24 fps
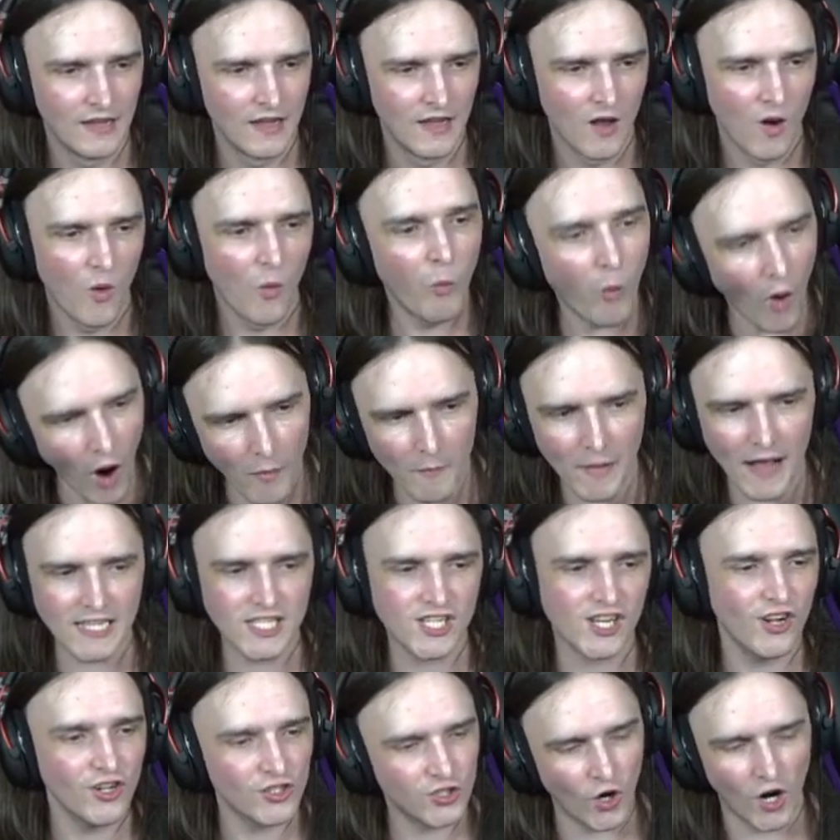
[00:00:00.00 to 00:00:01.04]
What
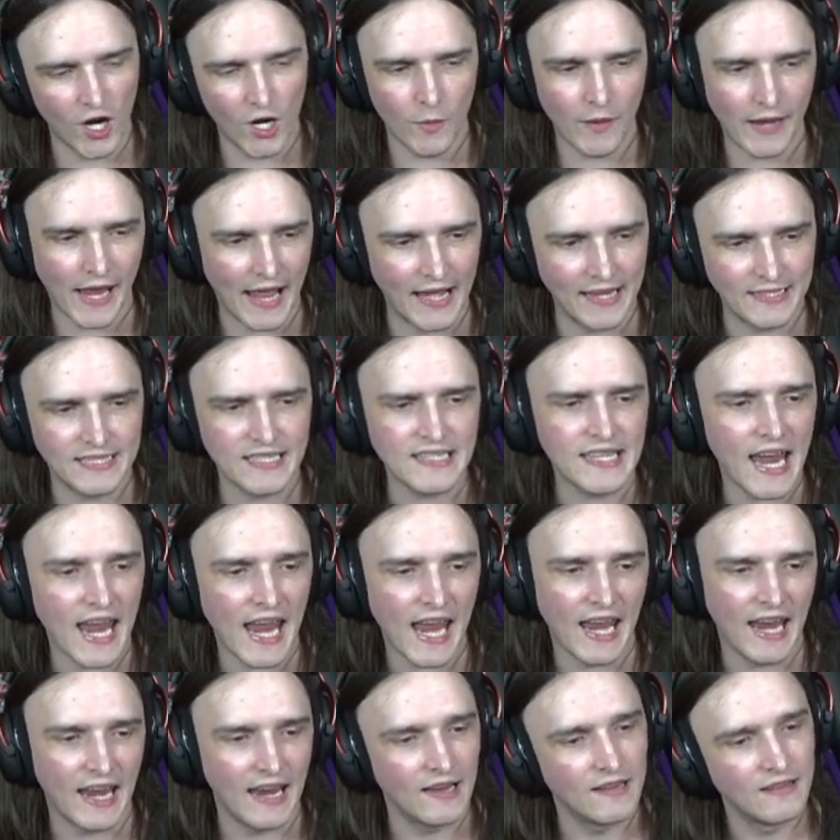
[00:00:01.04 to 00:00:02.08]
magical toy are we getting
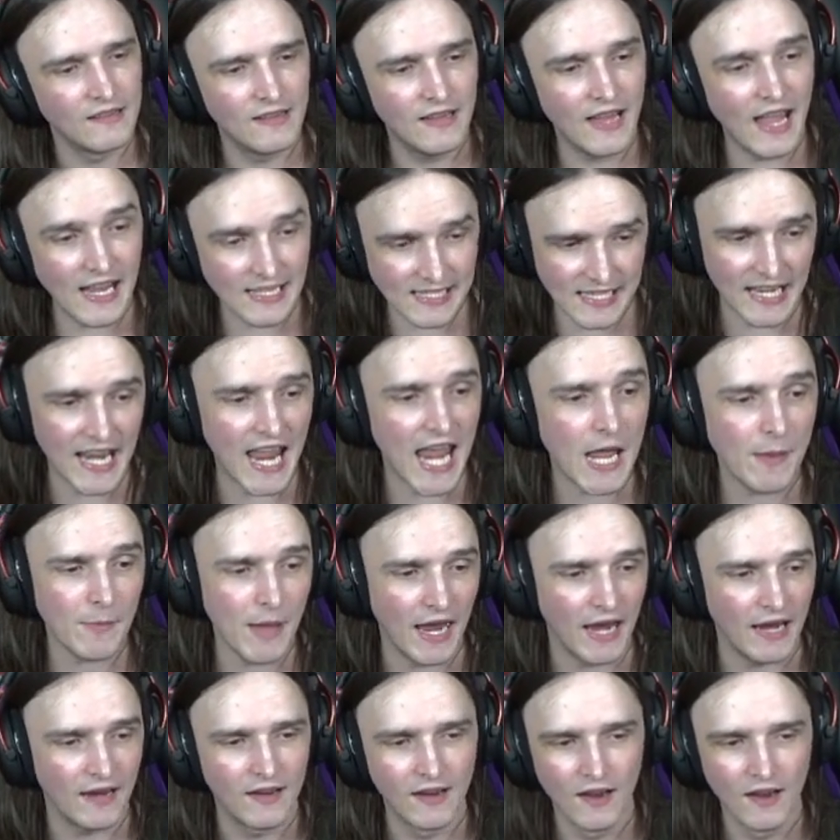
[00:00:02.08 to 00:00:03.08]
today? It's an Amy.